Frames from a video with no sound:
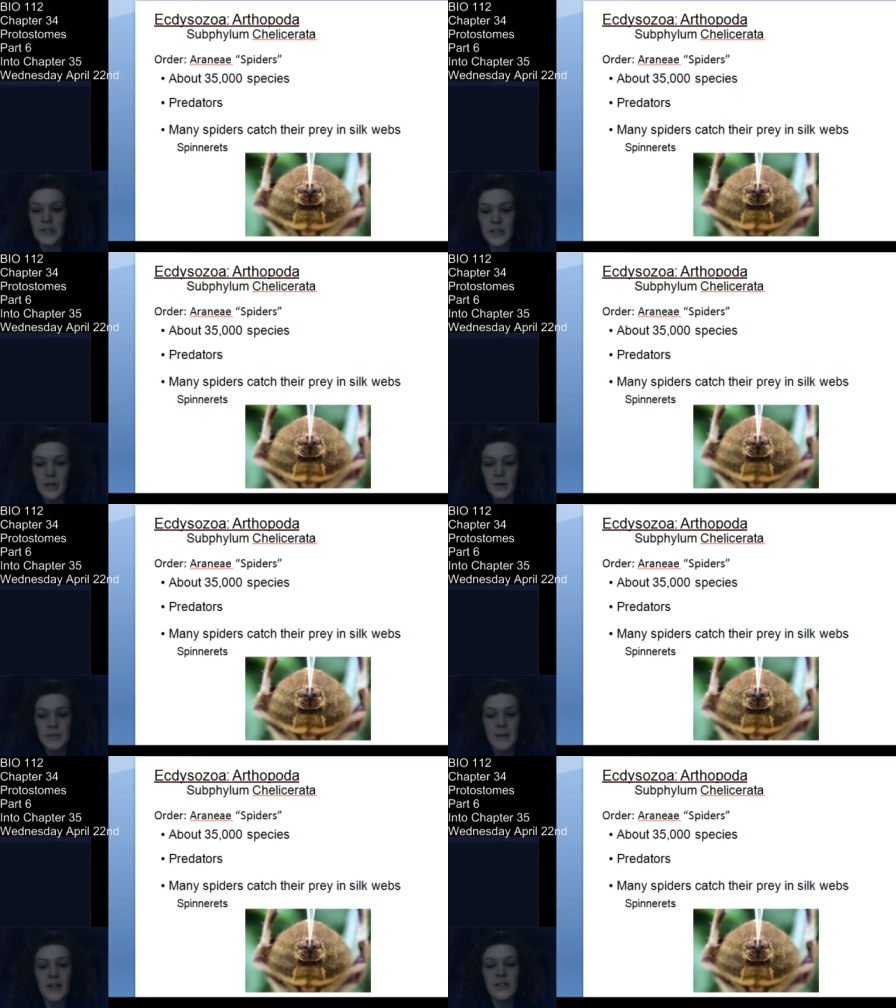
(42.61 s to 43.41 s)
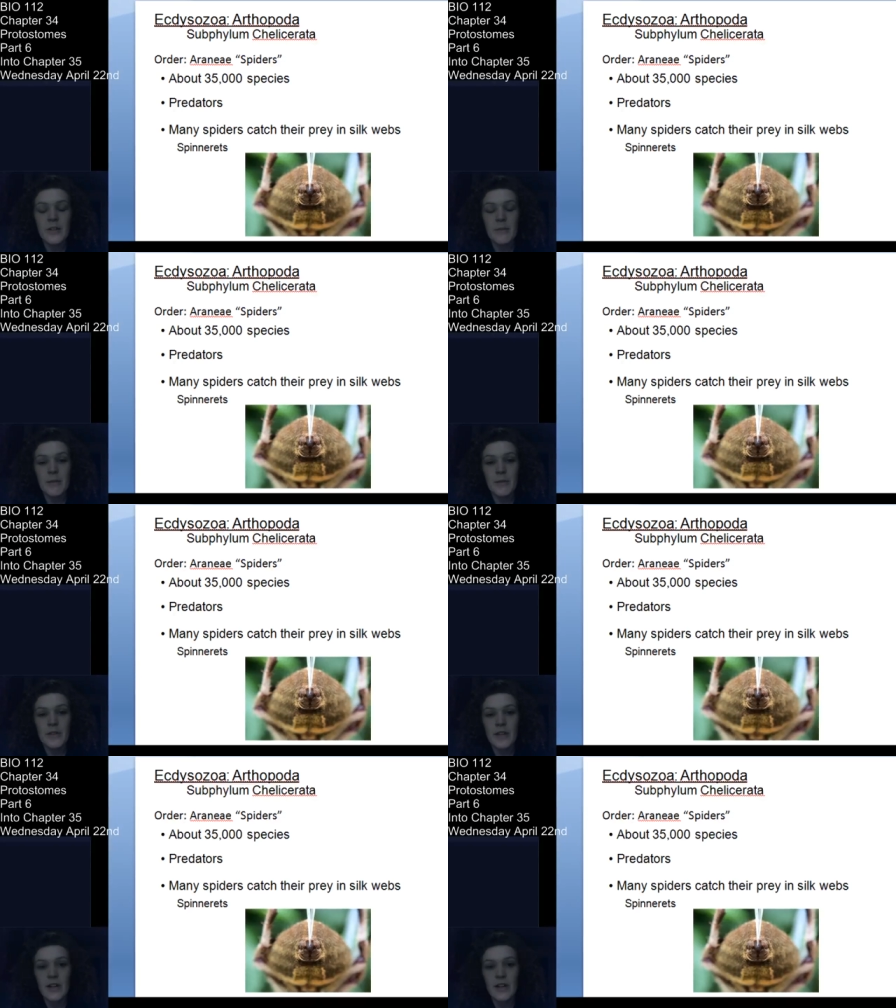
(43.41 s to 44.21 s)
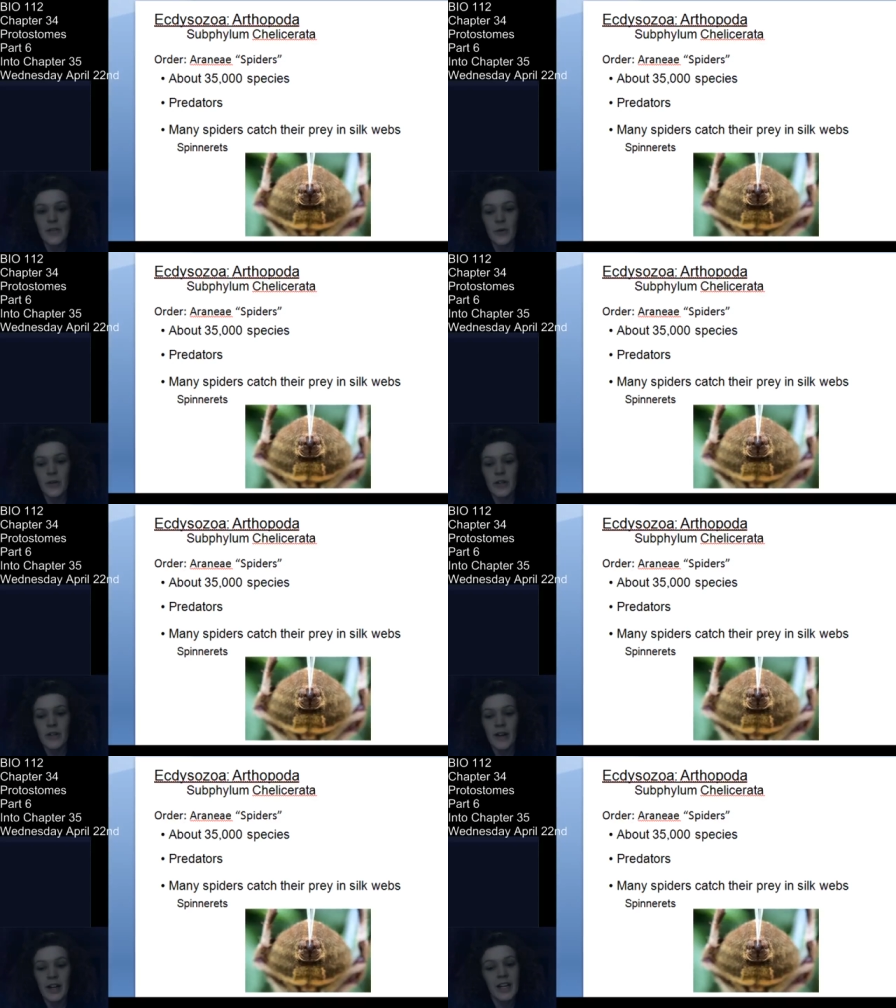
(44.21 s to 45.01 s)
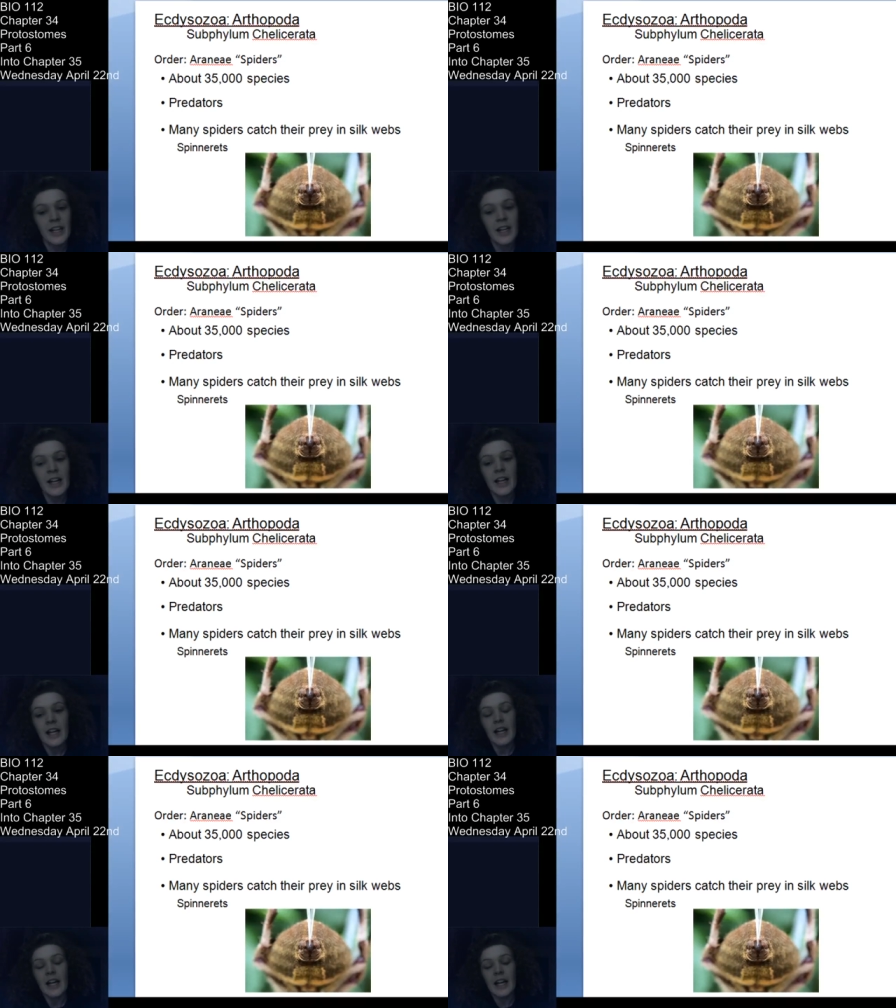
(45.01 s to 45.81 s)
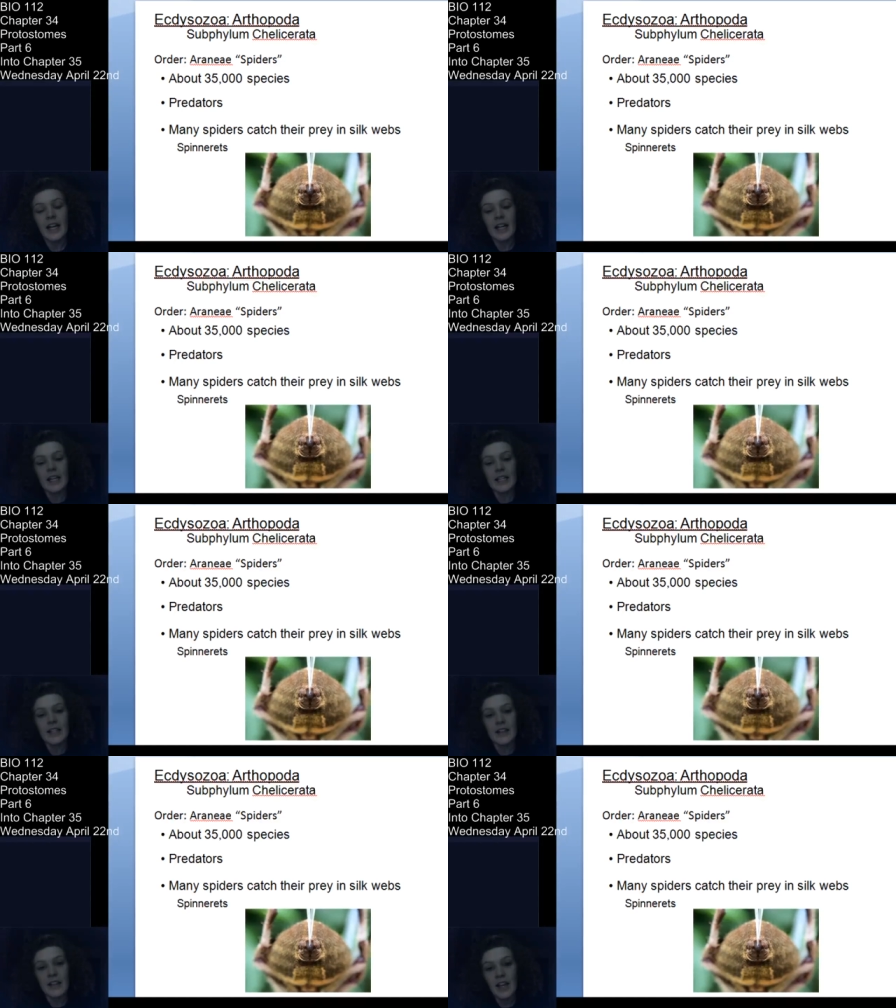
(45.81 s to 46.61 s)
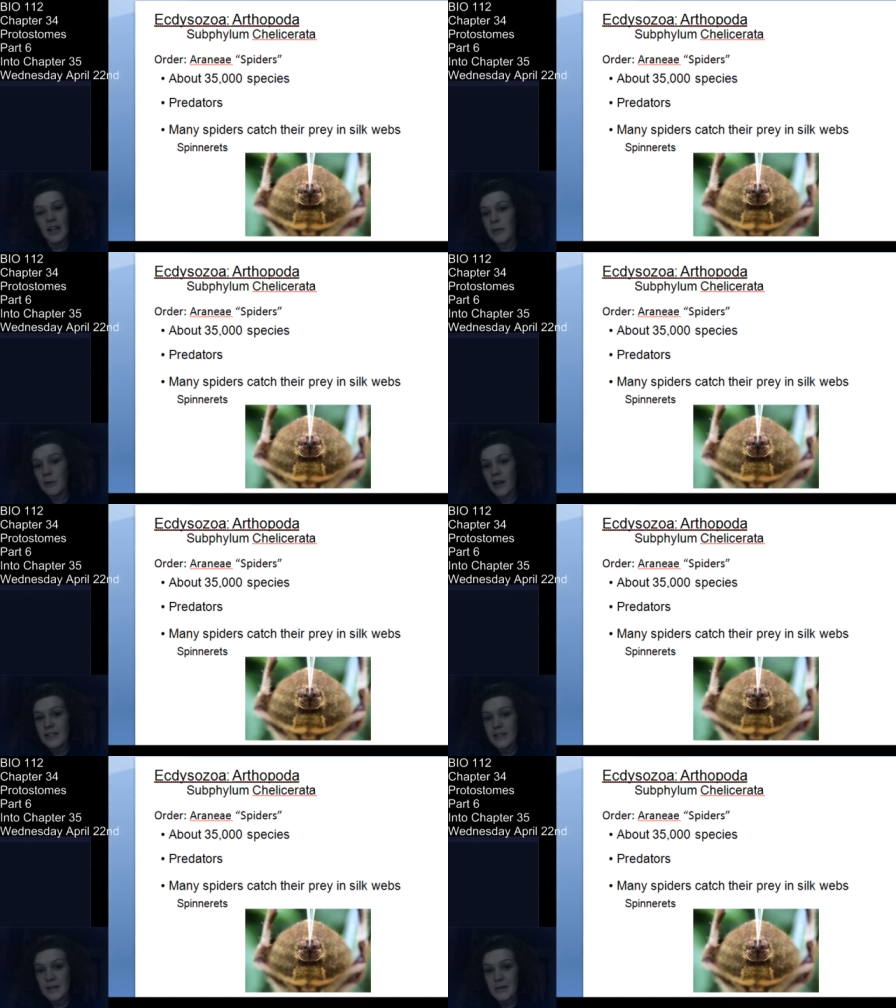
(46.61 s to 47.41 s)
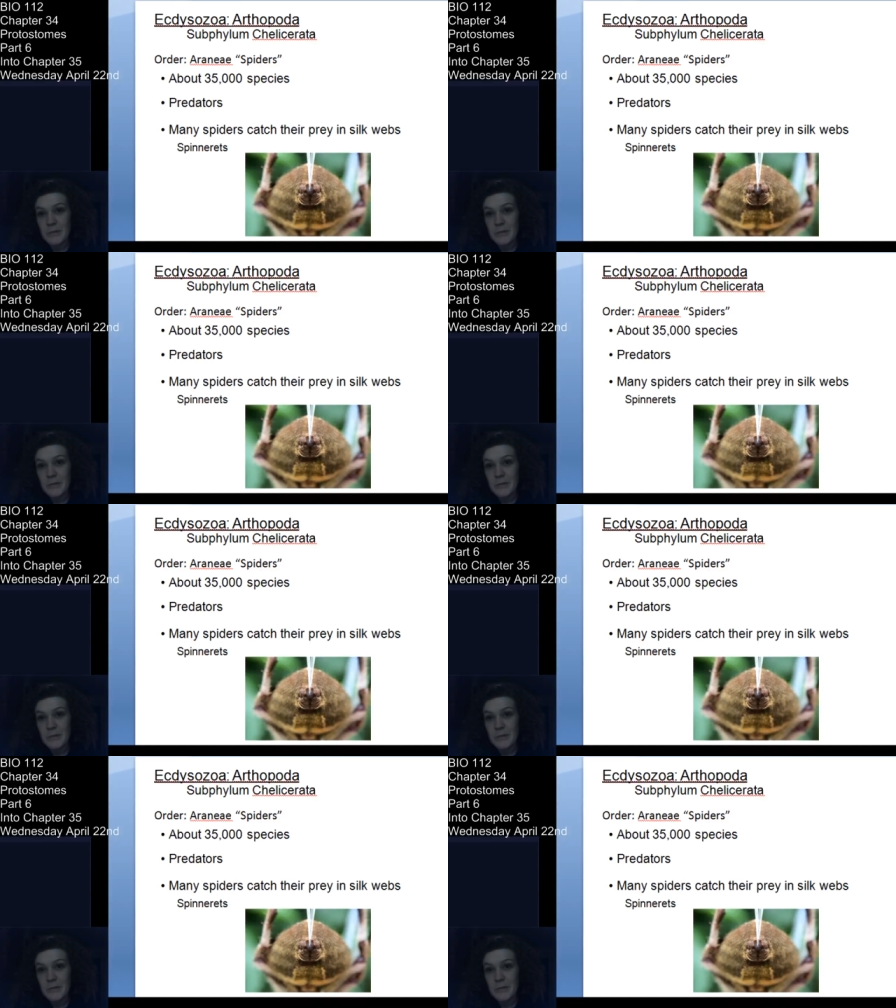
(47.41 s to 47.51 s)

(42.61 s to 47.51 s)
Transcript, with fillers: So spiders are members of order Araneae, and they comprise